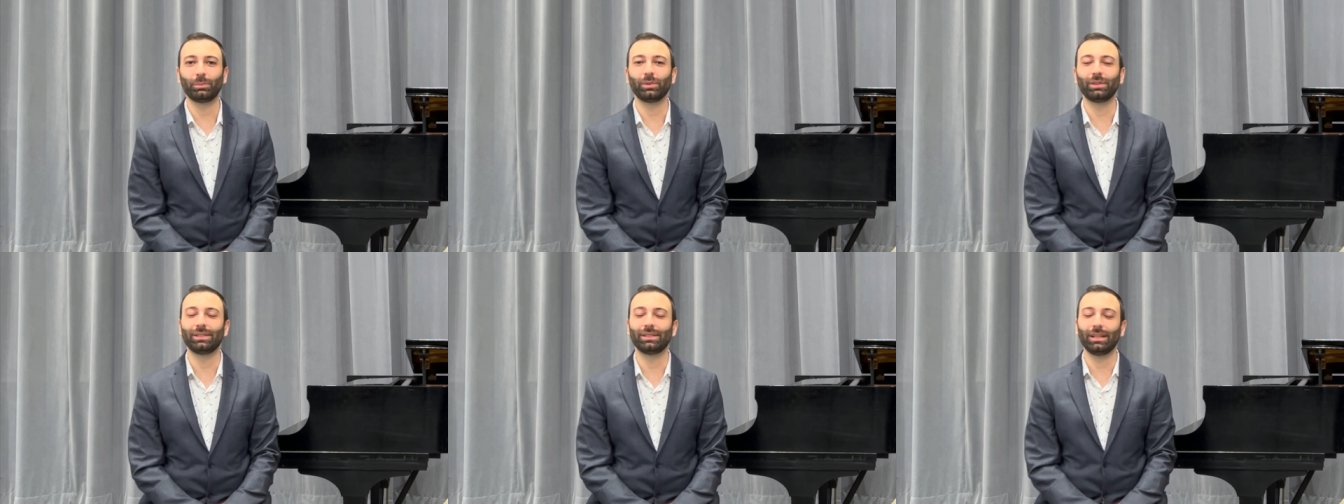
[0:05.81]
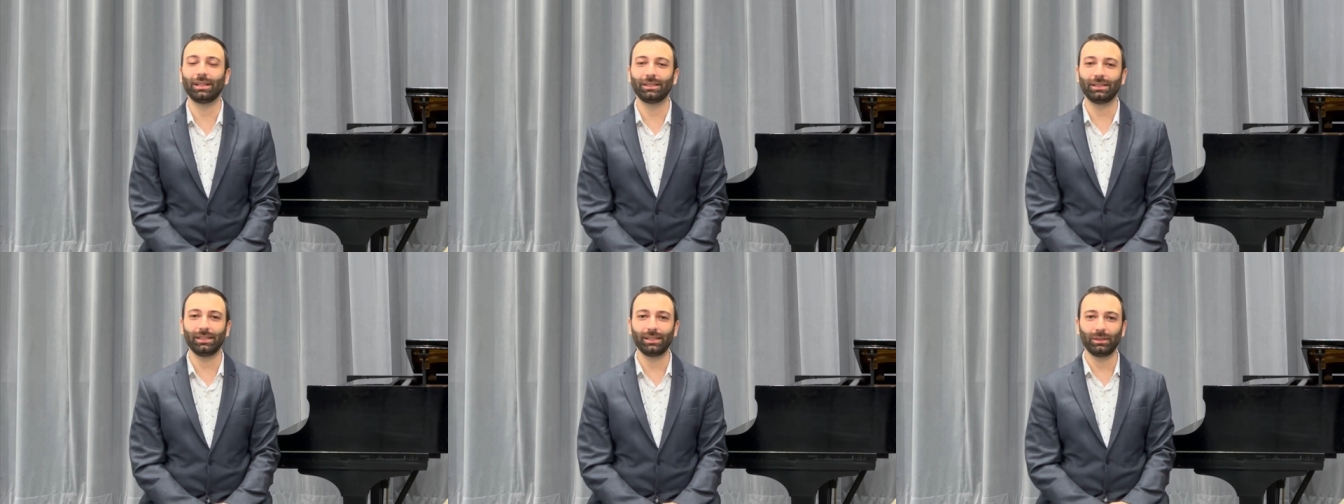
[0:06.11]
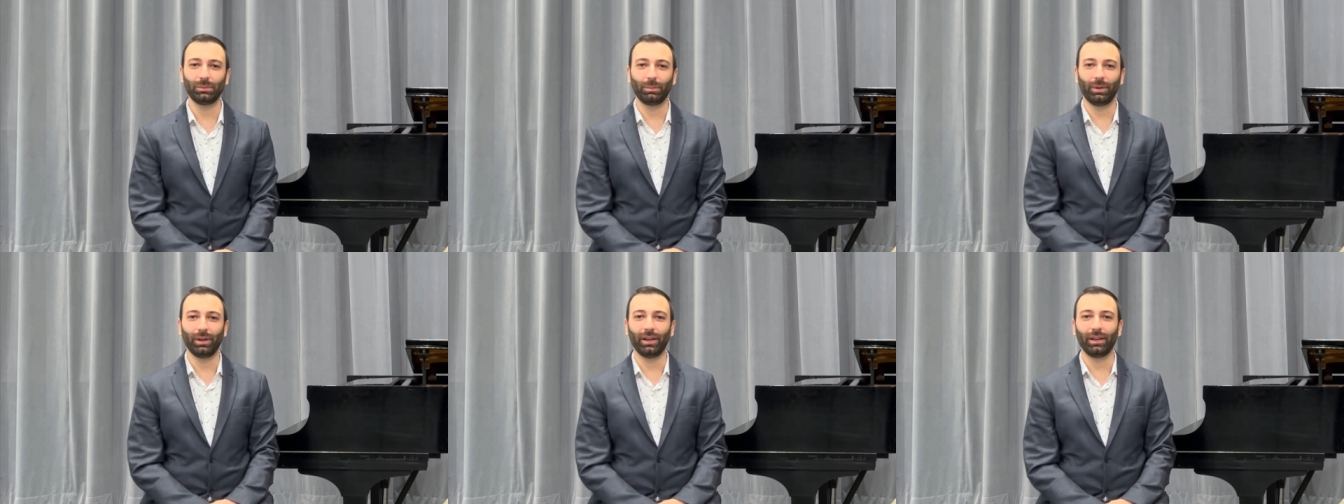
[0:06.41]

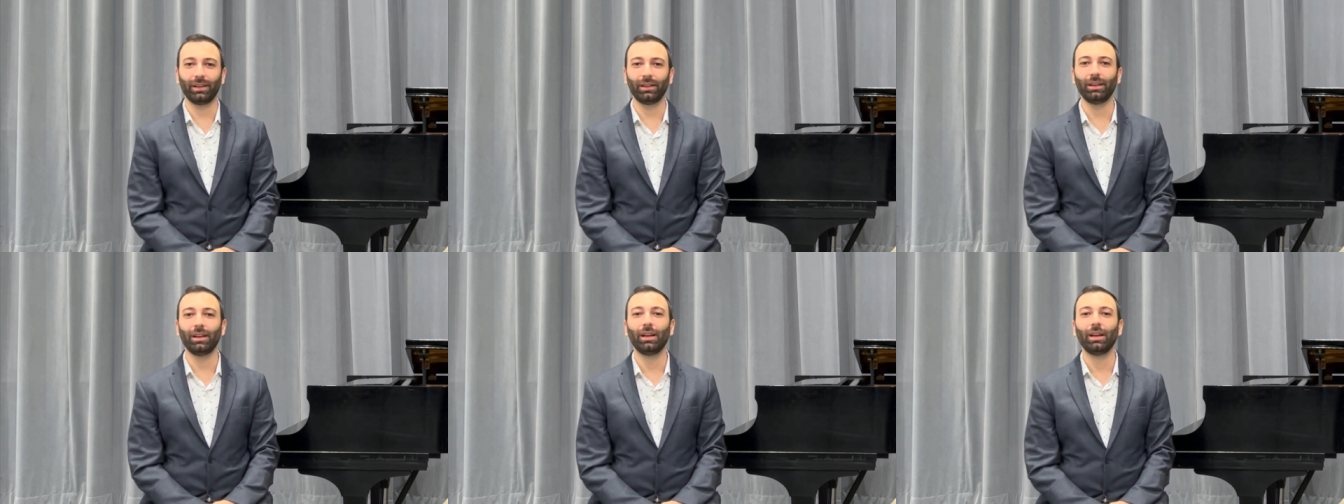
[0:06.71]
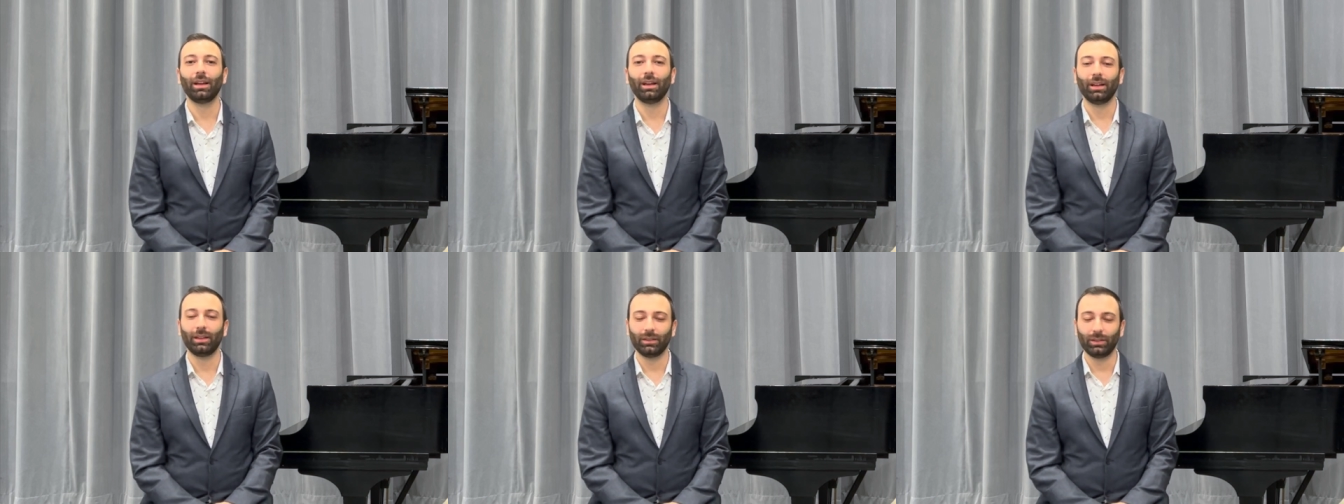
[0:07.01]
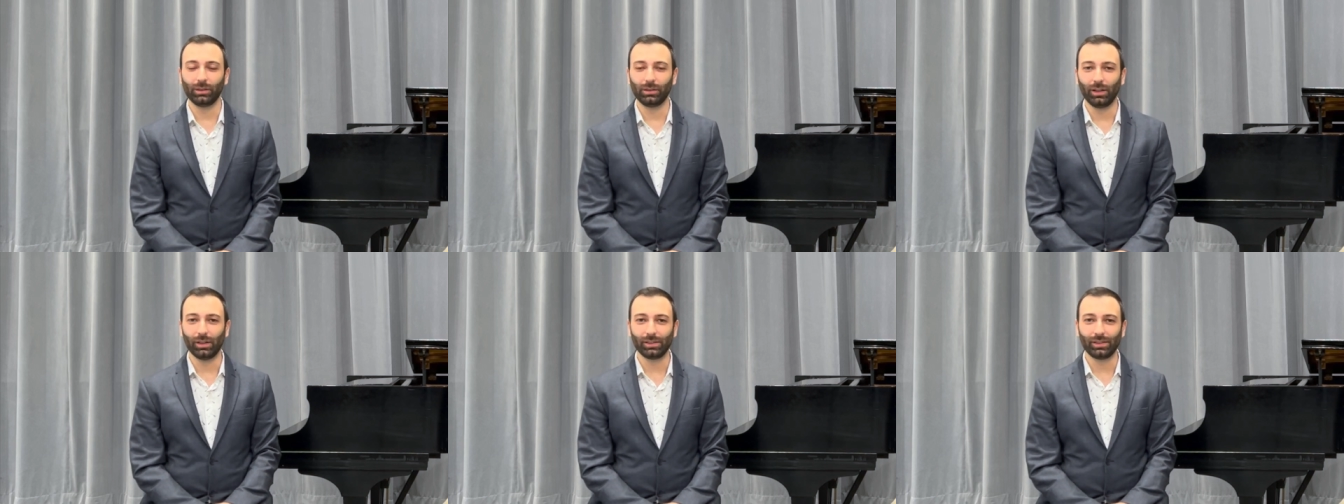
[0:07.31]
presented by the
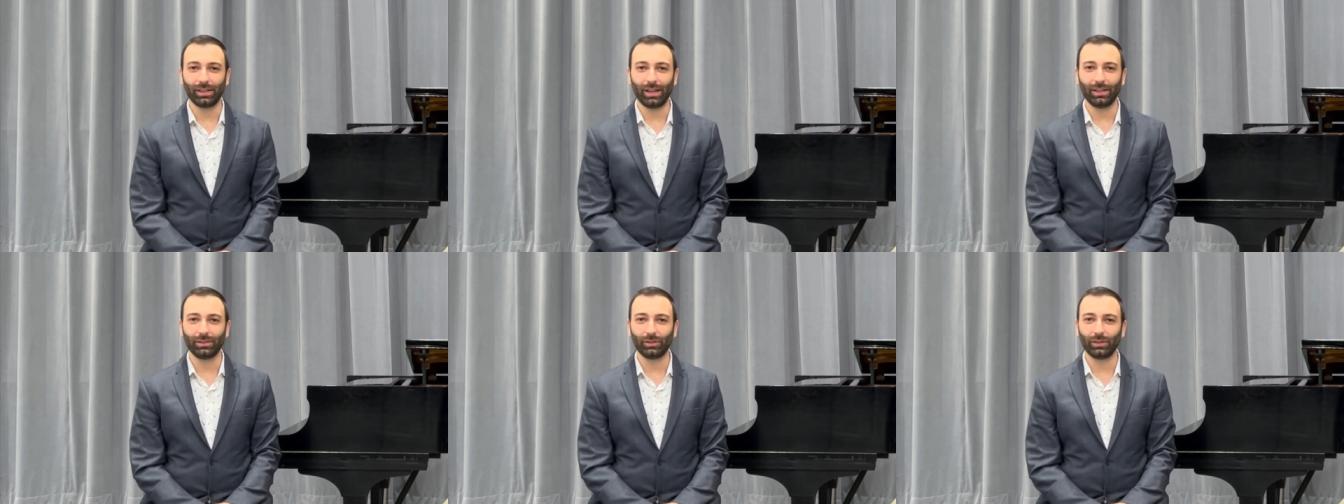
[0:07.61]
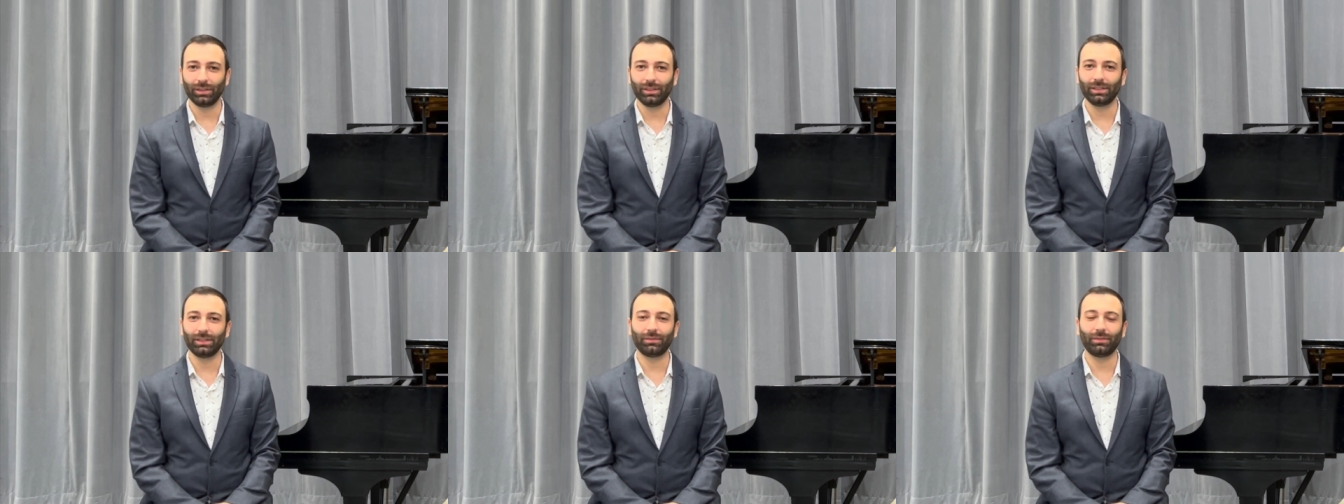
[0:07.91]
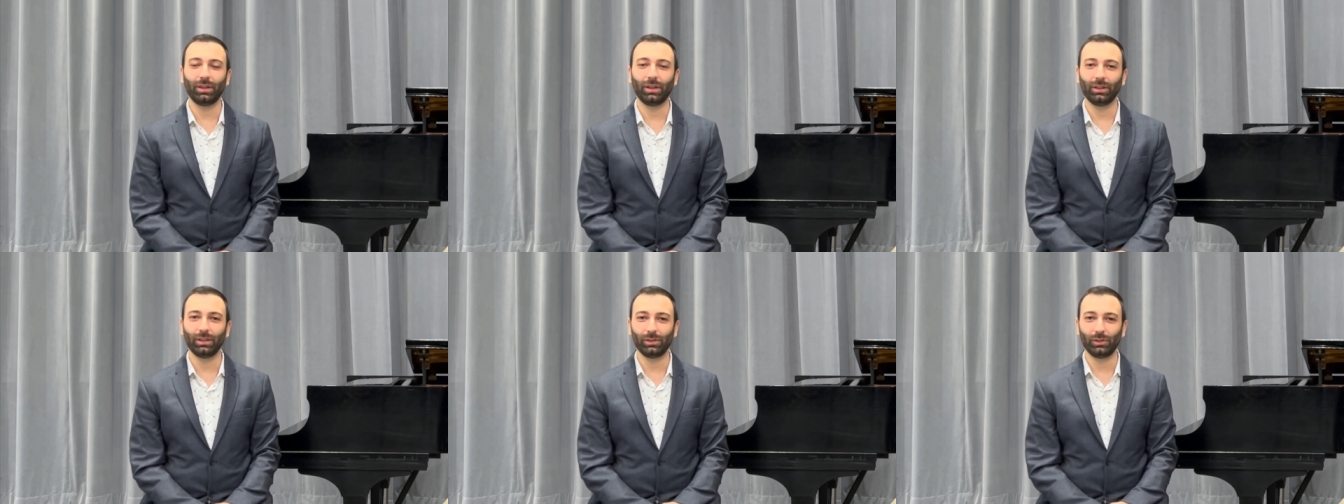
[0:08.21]
Los Angeles
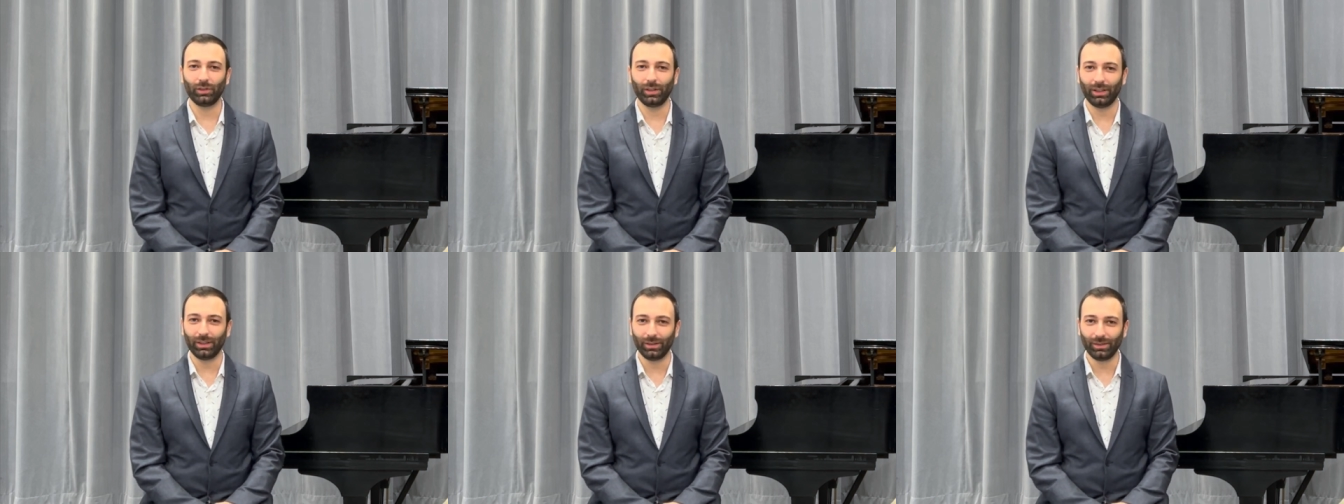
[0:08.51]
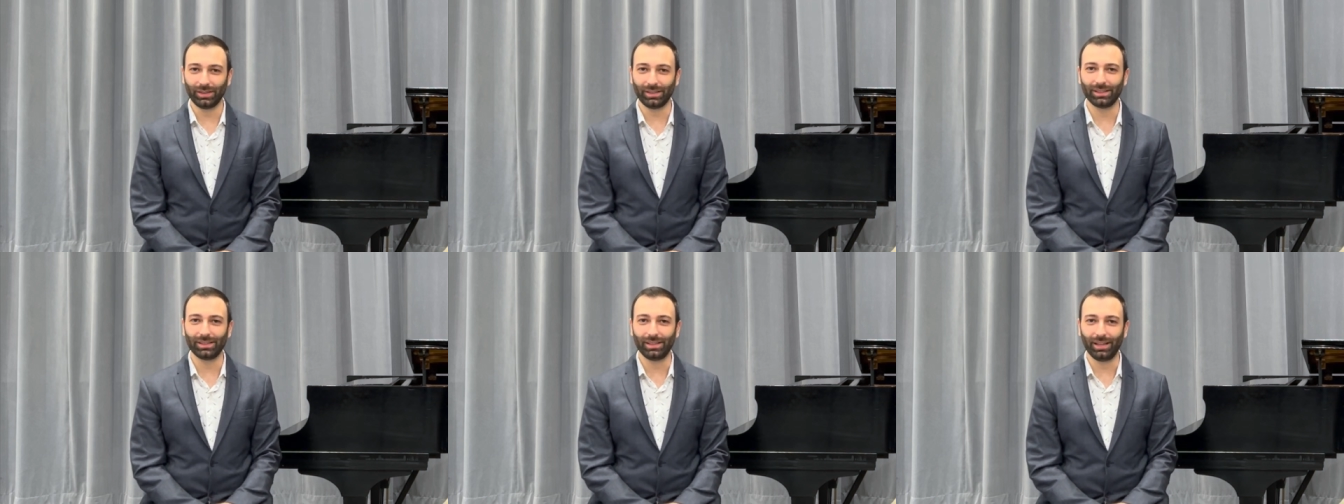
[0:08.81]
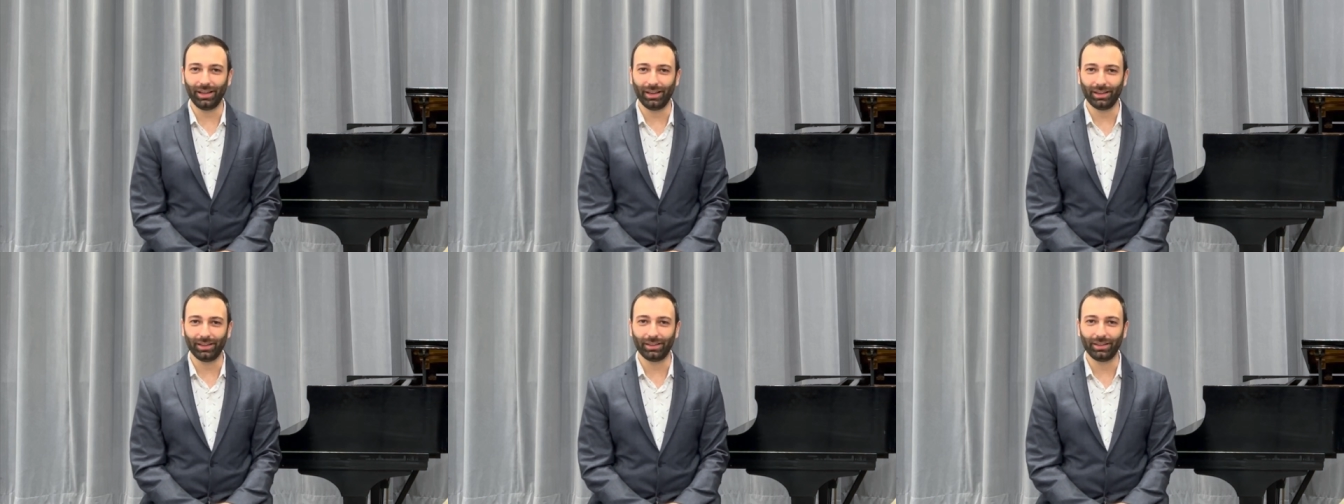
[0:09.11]
Violoncello
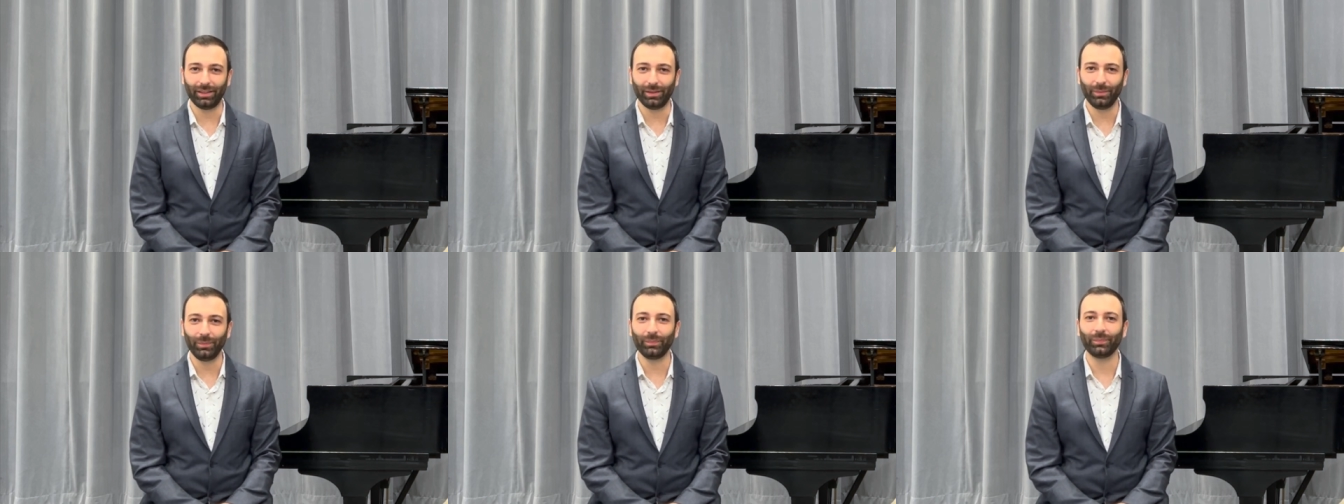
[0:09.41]
Society.